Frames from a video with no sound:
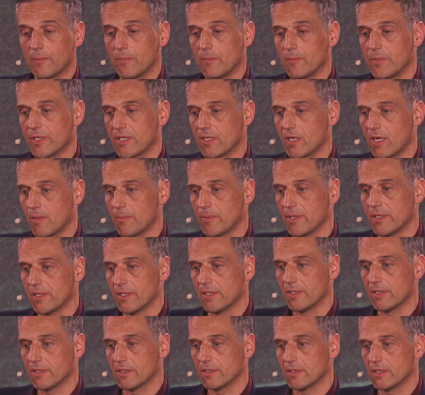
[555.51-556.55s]

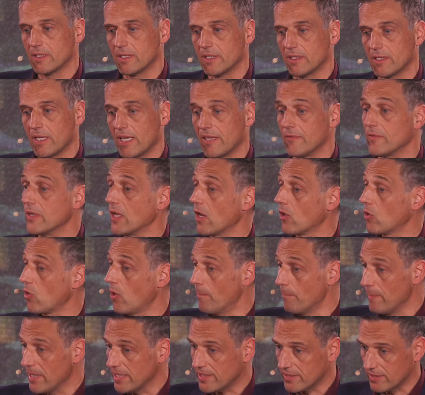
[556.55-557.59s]
becoming and we are
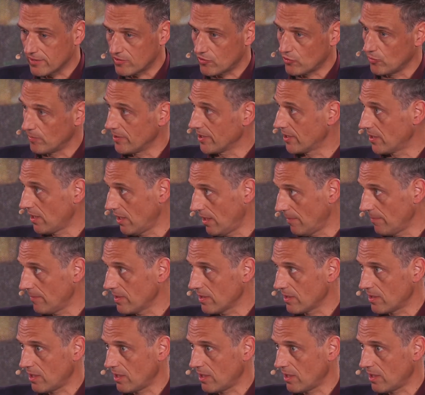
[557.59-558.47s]
committed to become